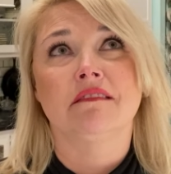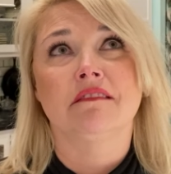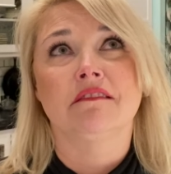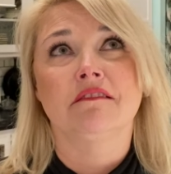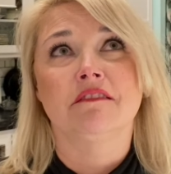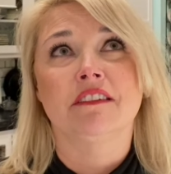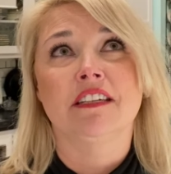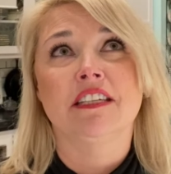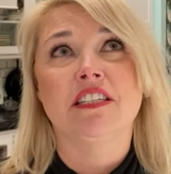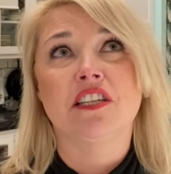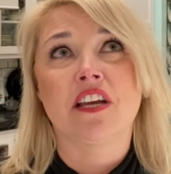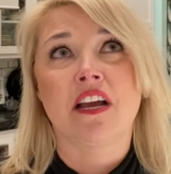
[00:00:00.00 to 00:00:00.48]

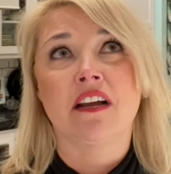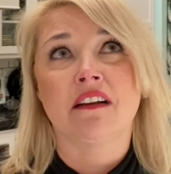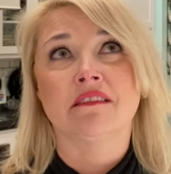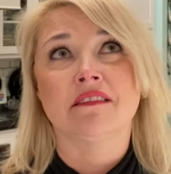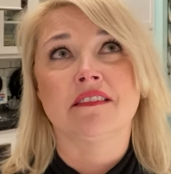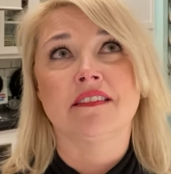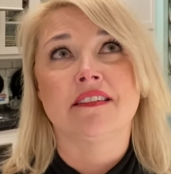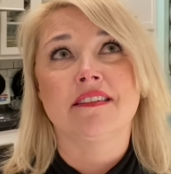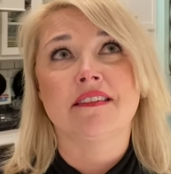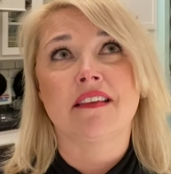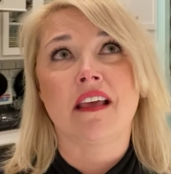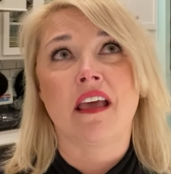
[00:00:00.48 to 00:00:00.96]
reach out
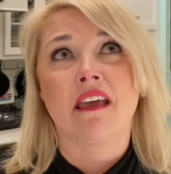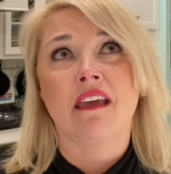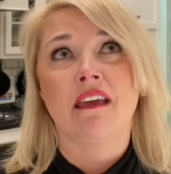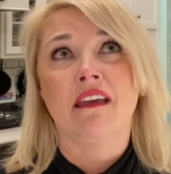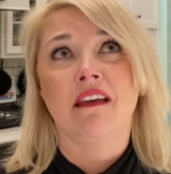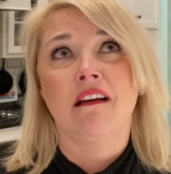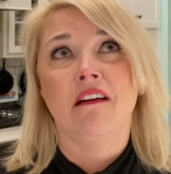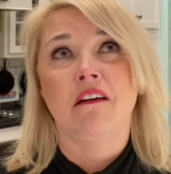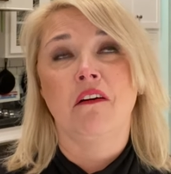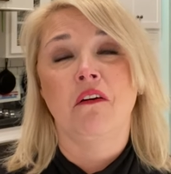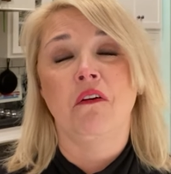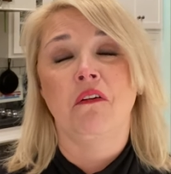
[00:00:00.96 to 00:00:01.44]
and say
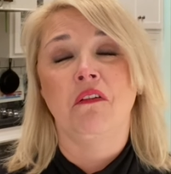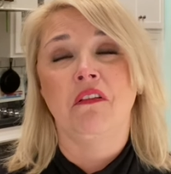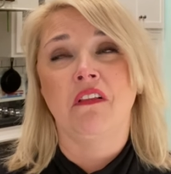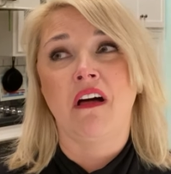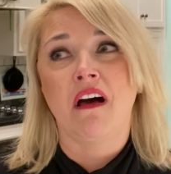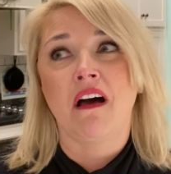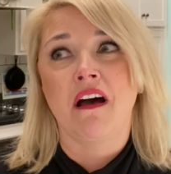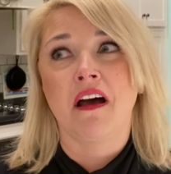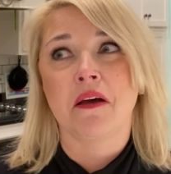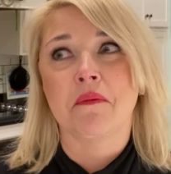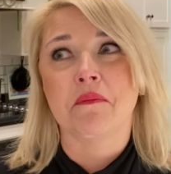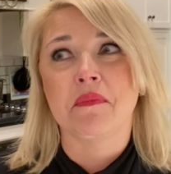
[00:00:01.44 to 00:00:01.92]
a whole
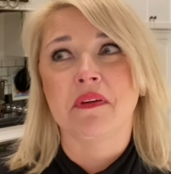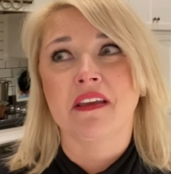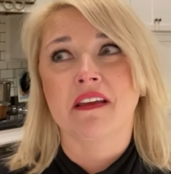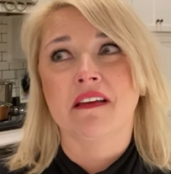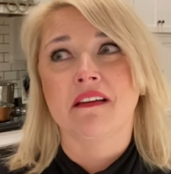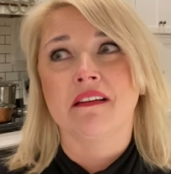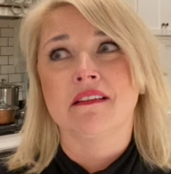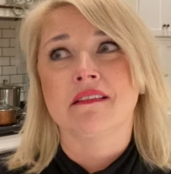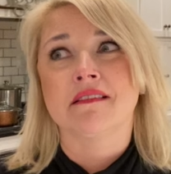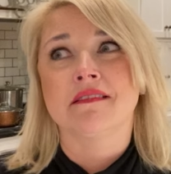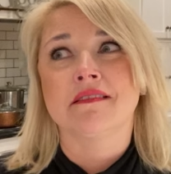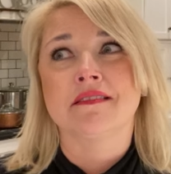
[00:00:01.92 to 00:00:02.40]
lot
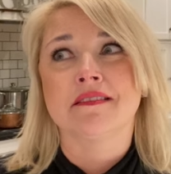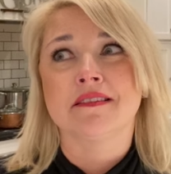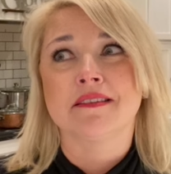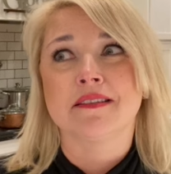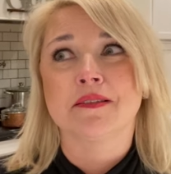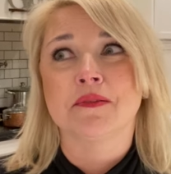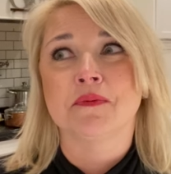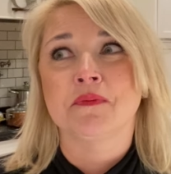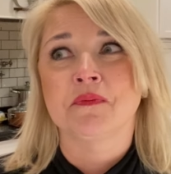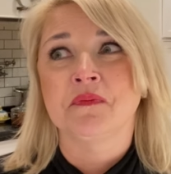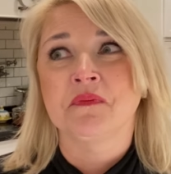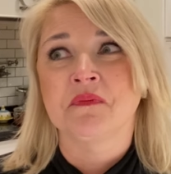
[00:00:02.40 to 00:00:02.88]
because